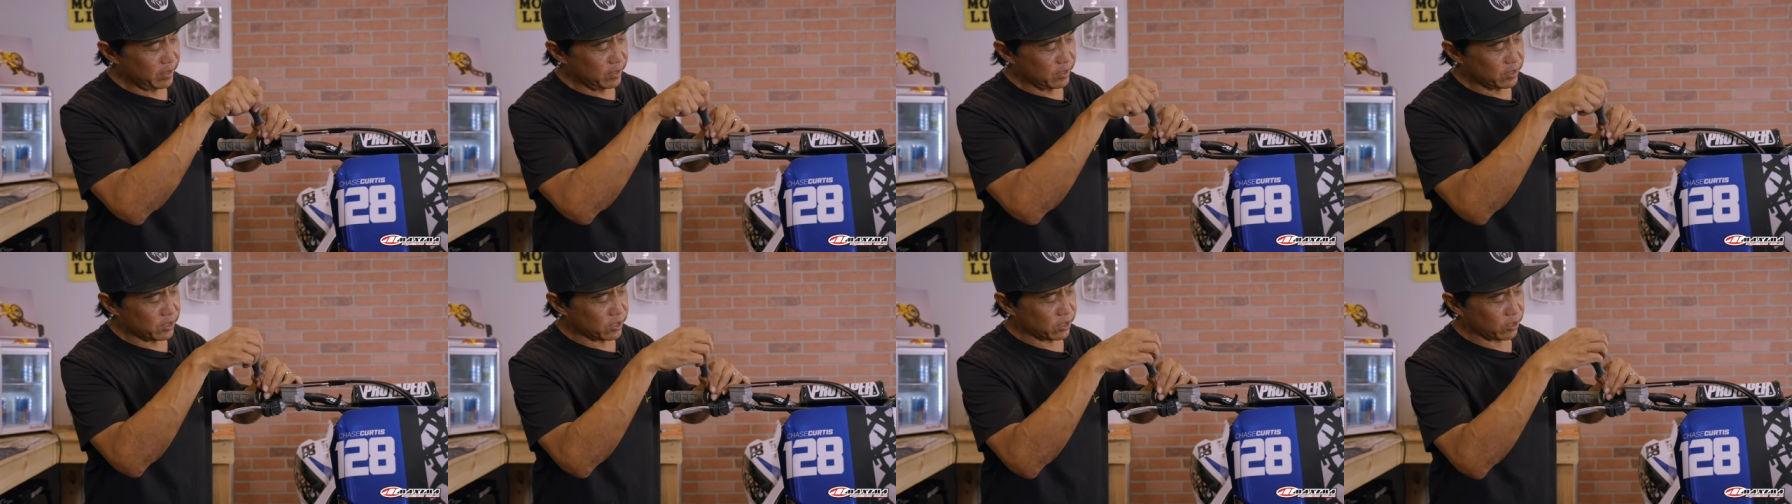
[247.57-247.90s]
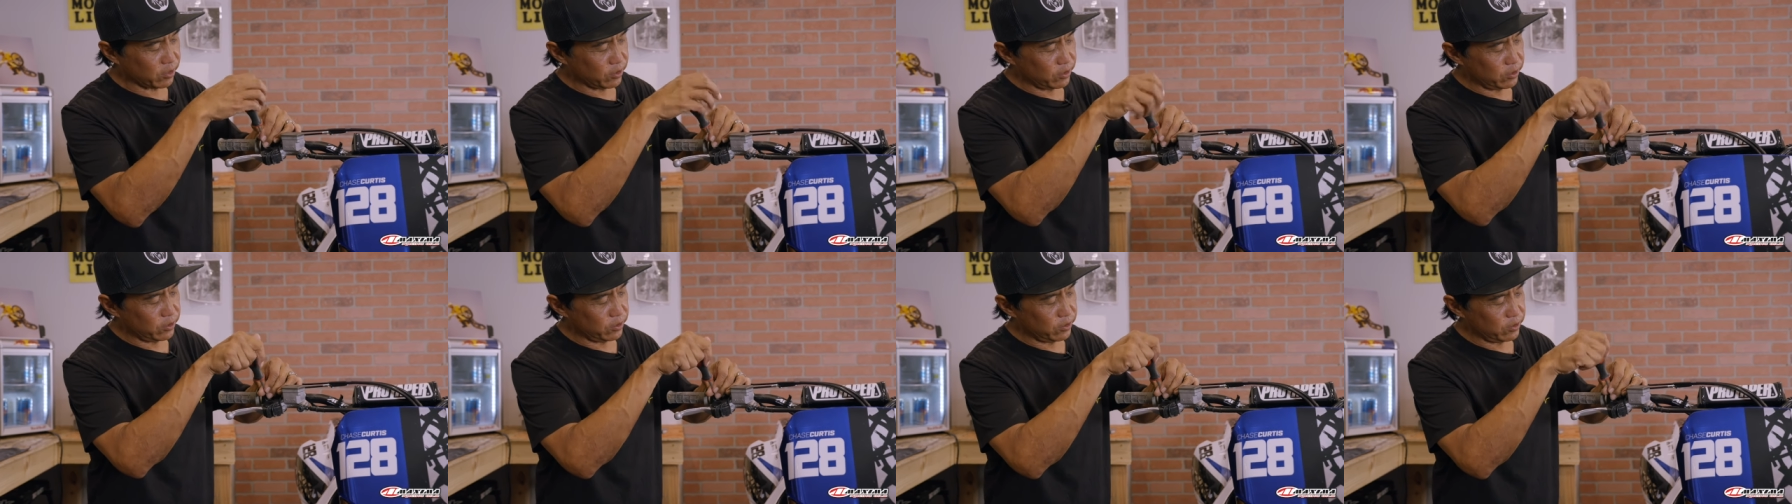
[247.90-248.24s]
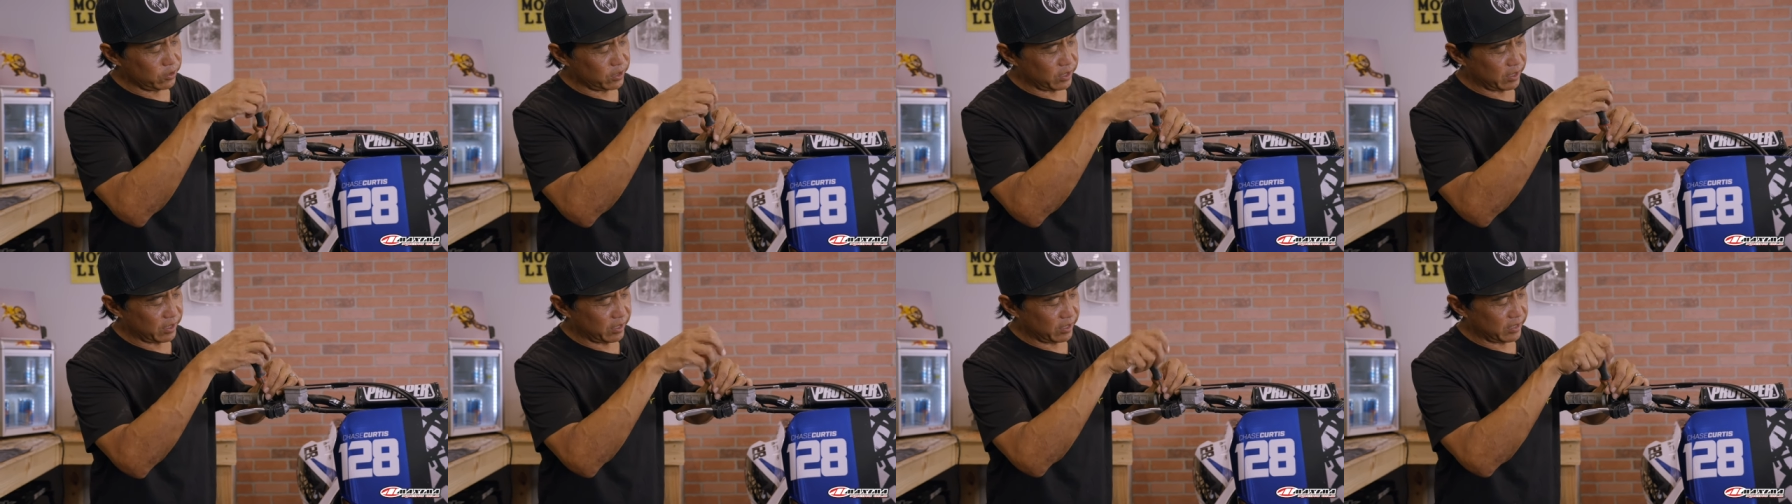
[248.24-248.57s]

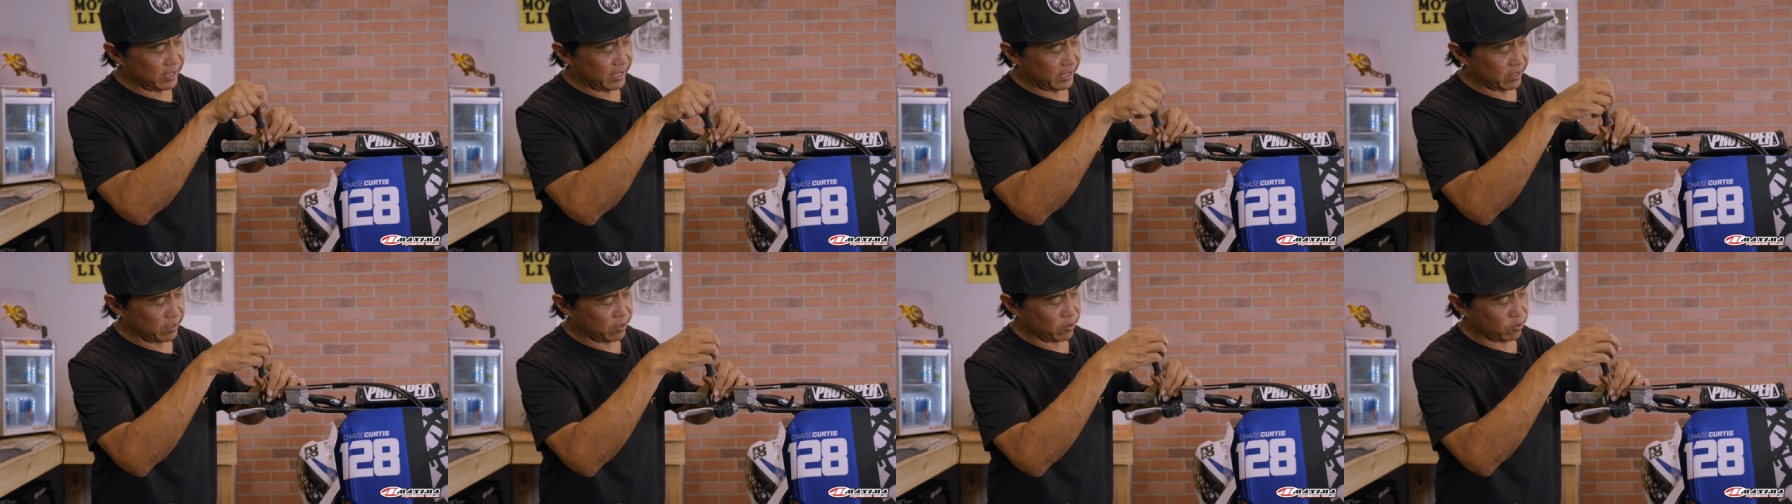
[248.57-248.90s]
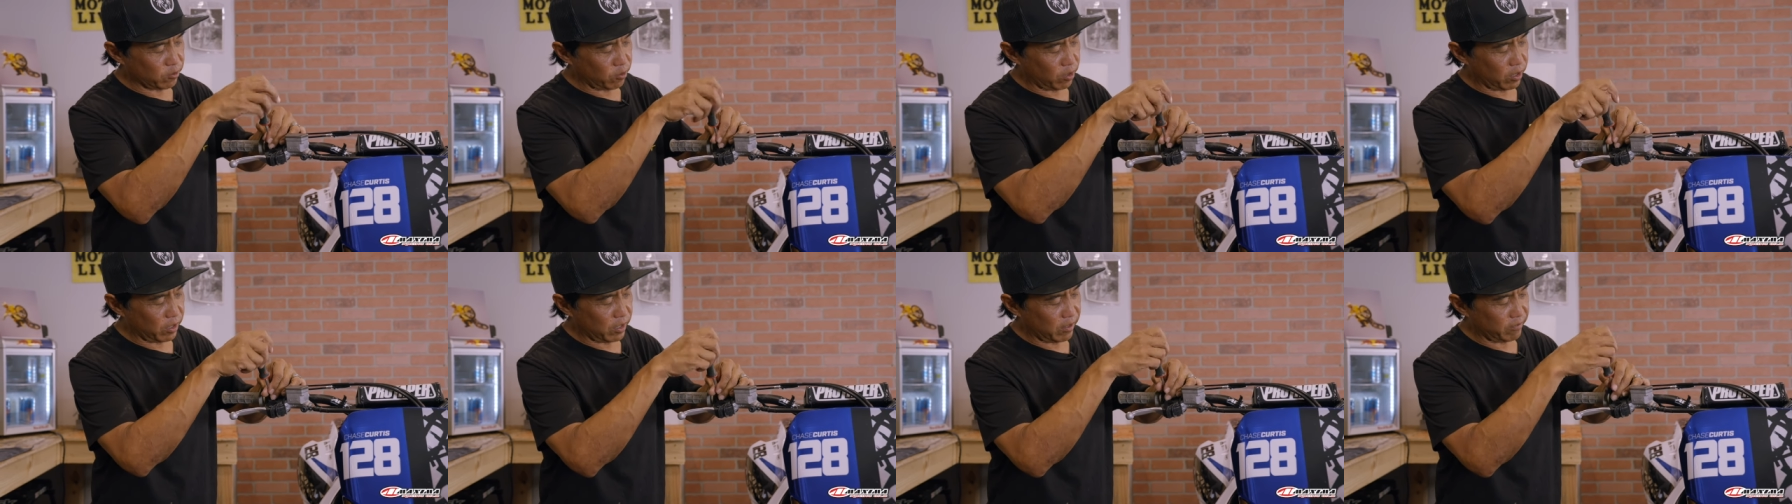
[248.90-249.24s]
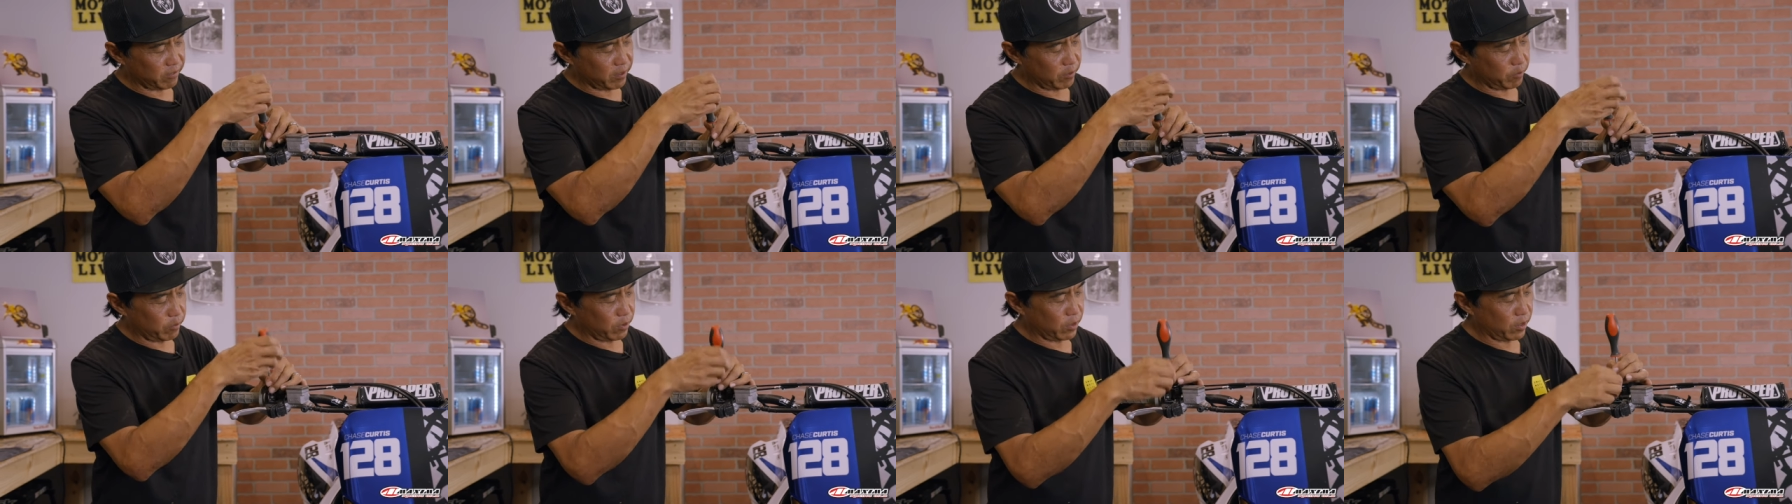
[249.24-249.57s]
screws and take the throttle
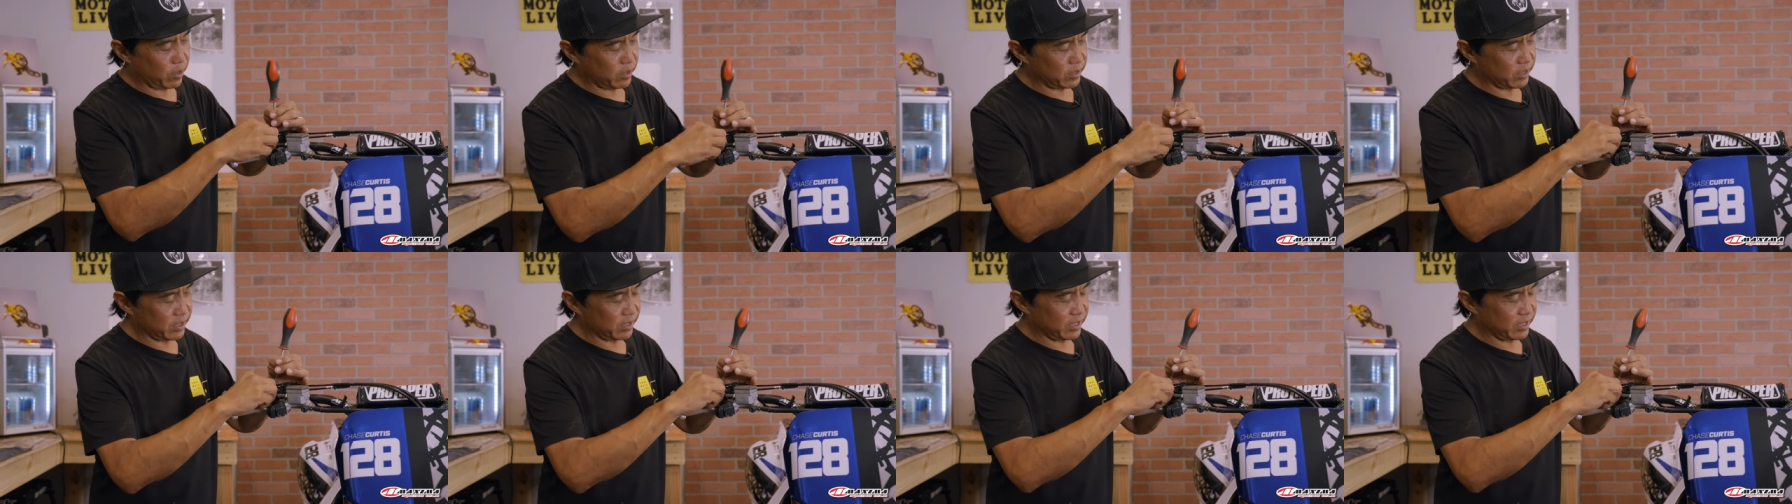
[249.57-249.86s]
off the bars.